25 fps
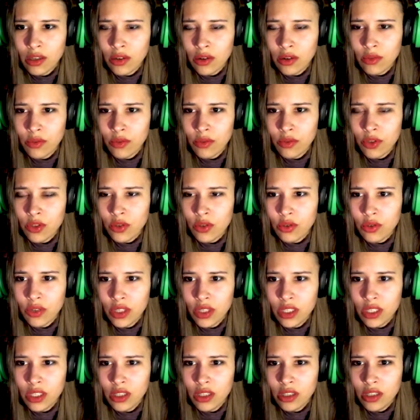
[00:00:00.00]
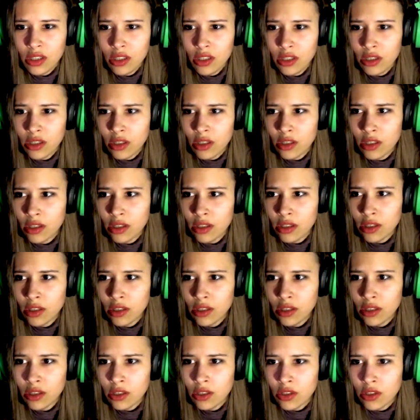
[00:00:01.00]
Oh, sorry.
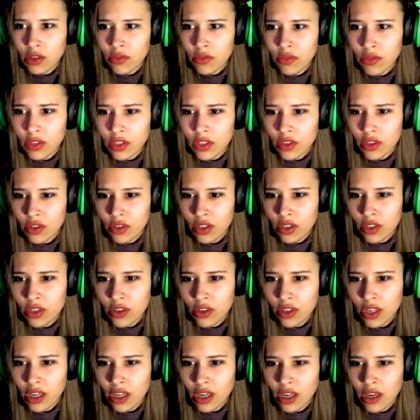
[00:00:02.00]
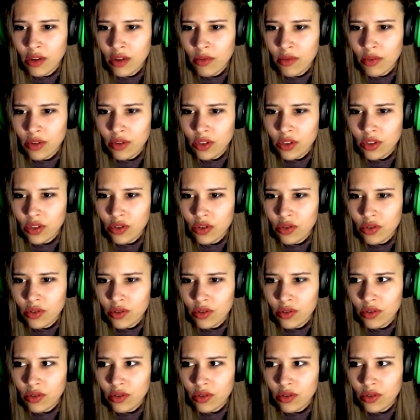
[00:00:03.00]
Sorry, sorry, sorry. Once